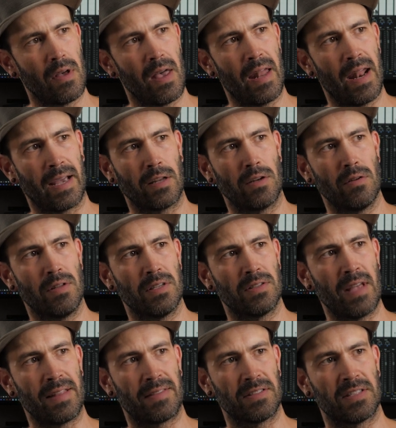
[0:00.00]
And I can do these
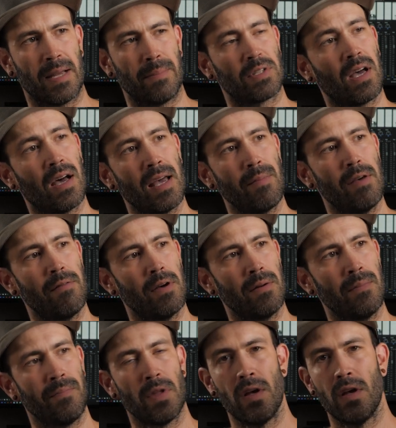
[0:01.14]
at the same time
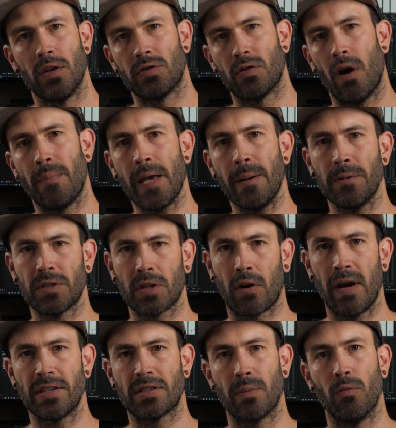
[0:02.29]
even. So I'll be able to
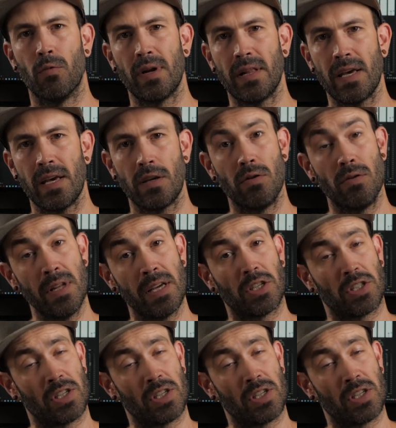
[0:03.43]
create some really unique